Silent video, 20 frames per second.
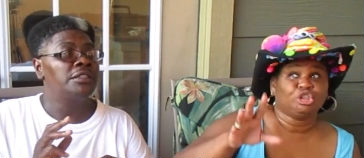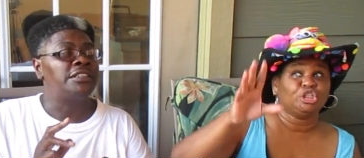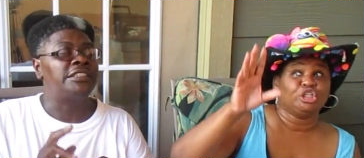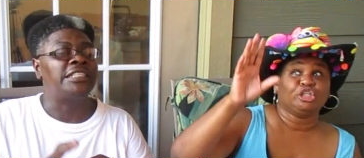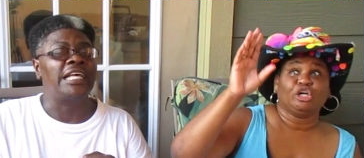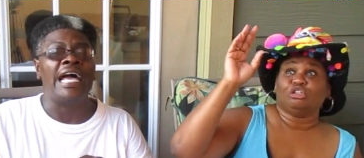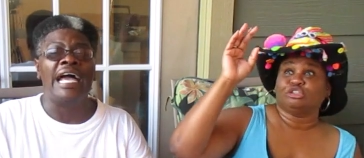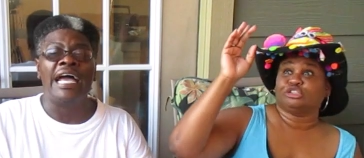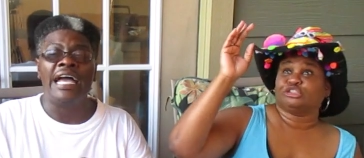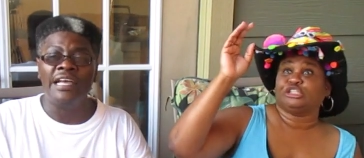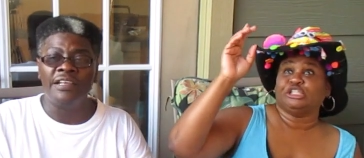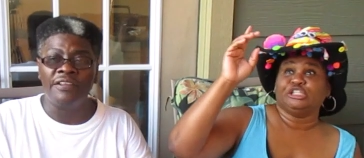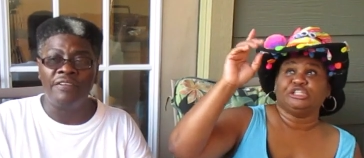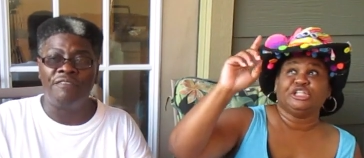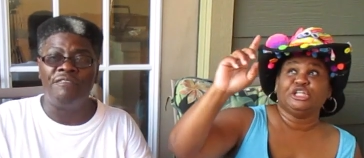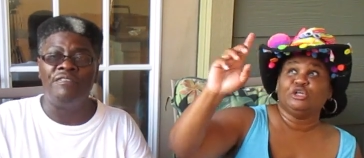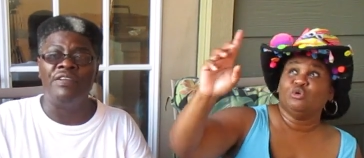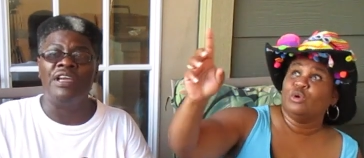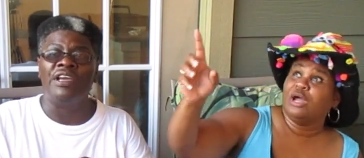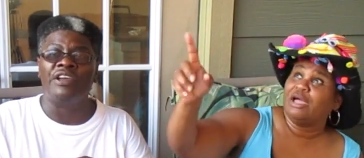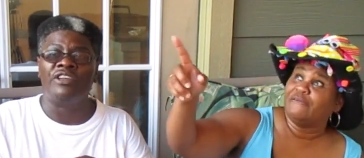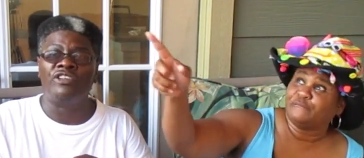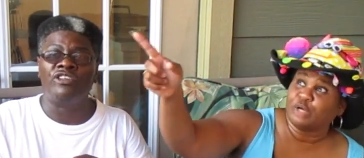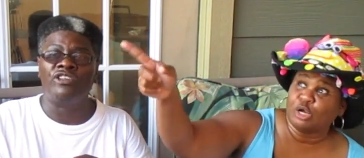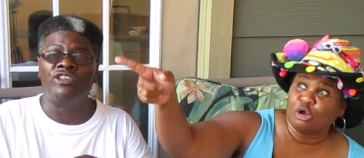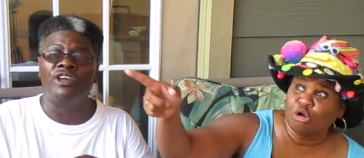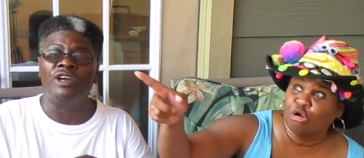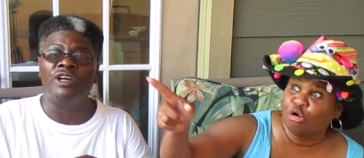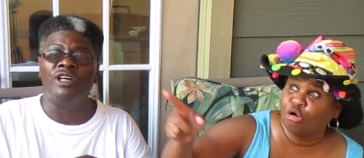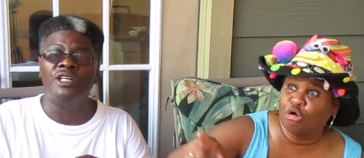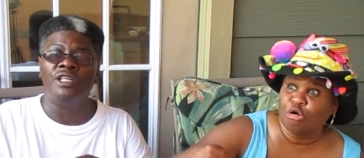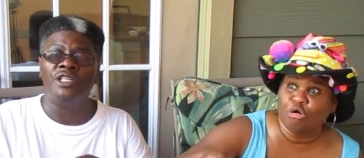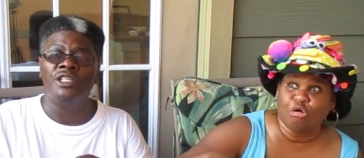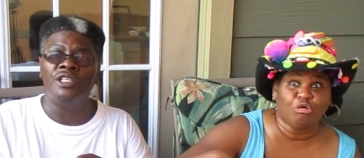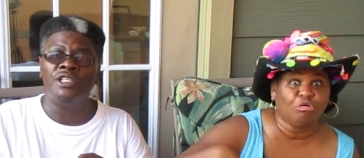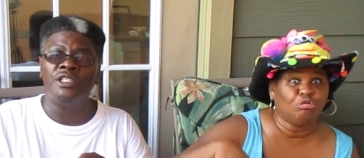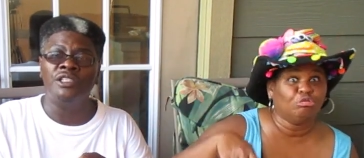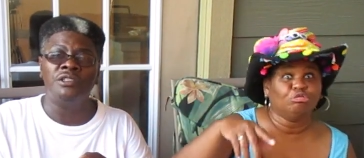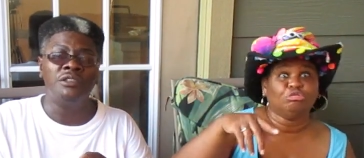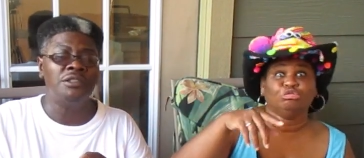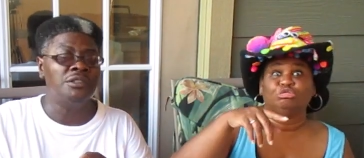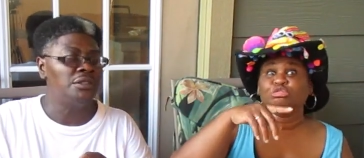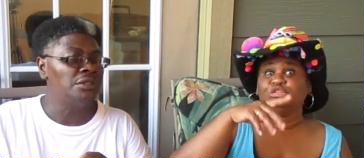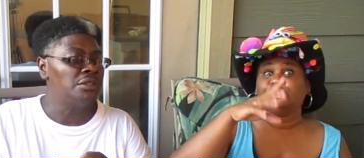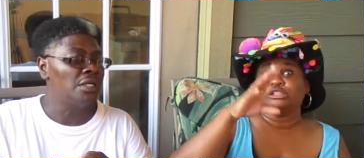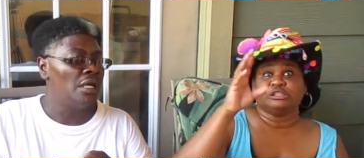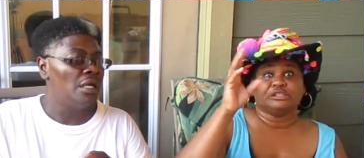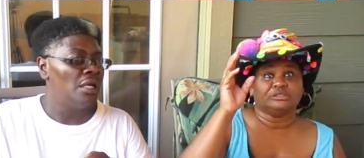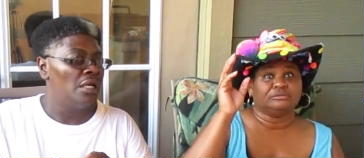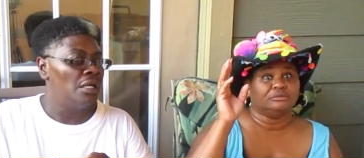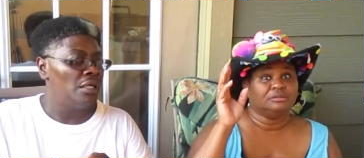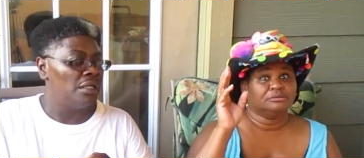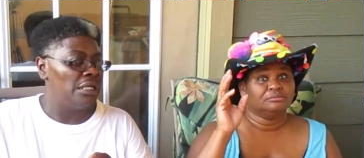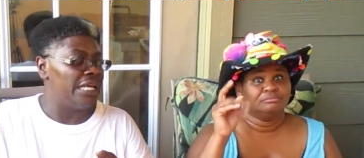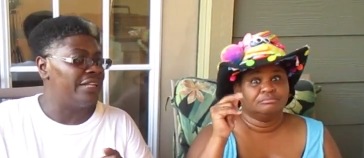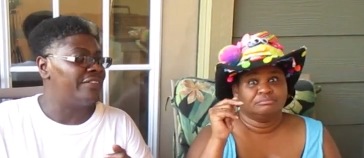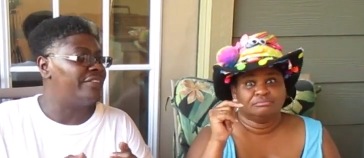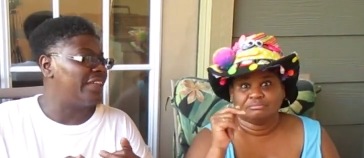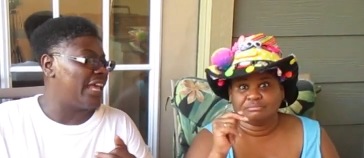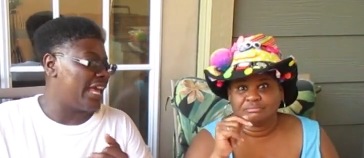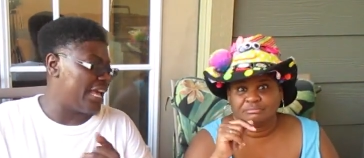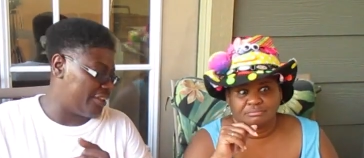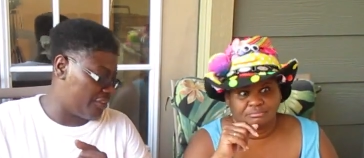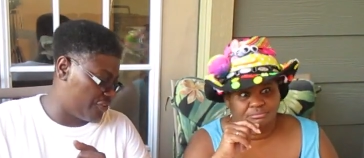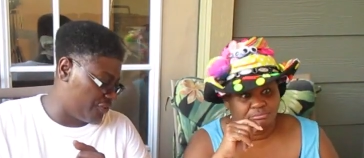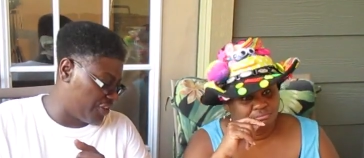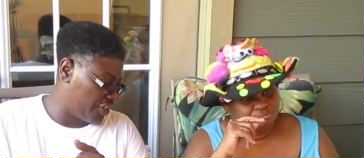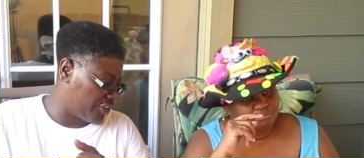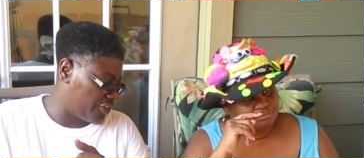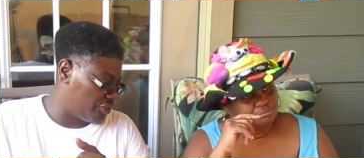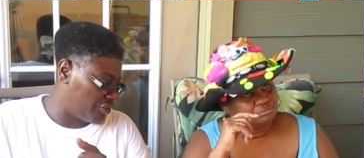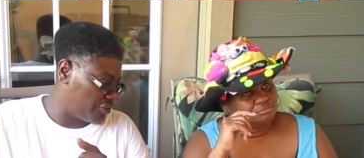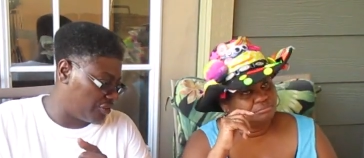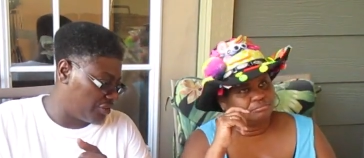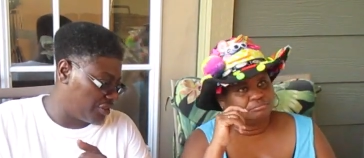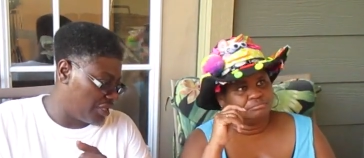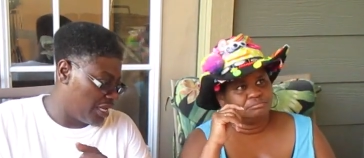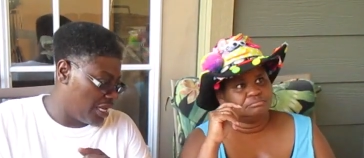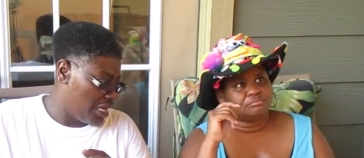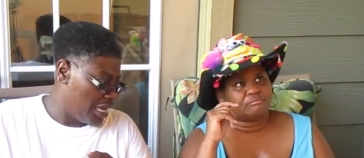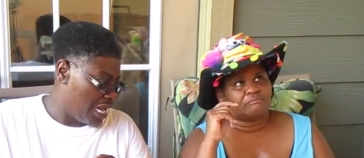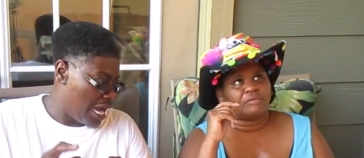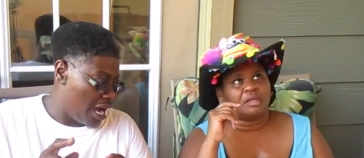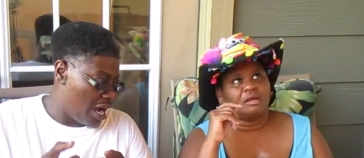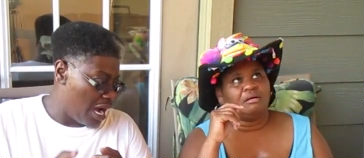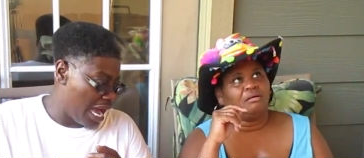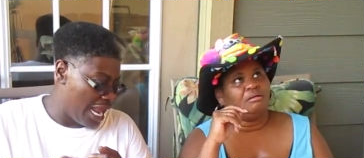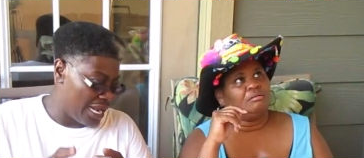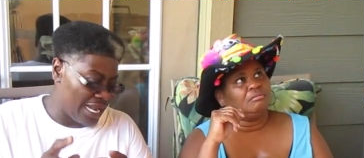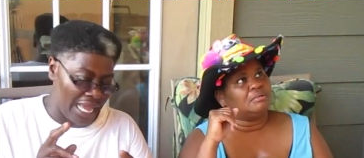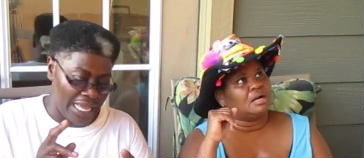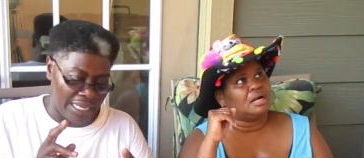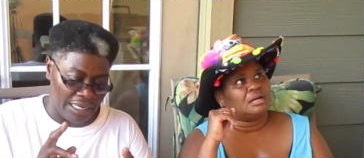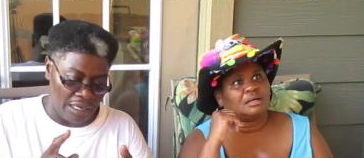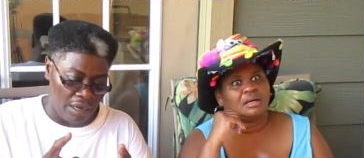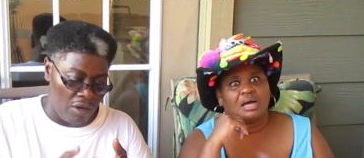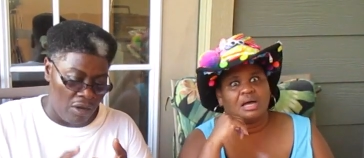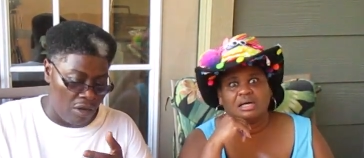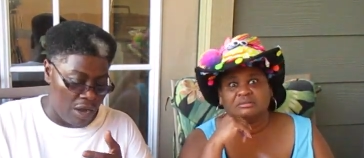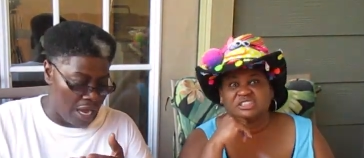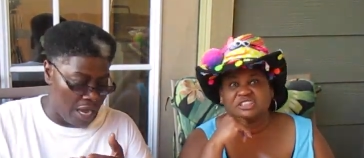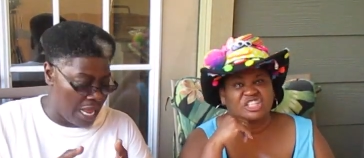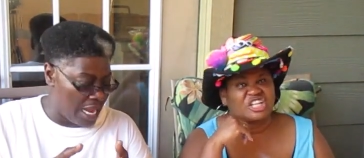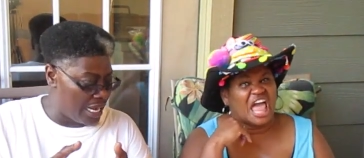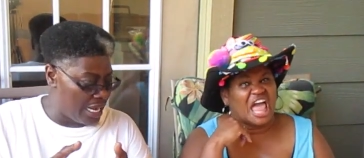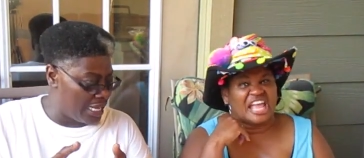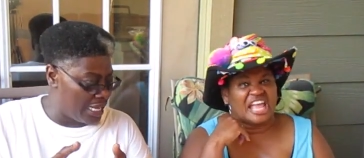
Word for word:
Speaker 1: she gonna see U F Os and. That's science fiction. I like I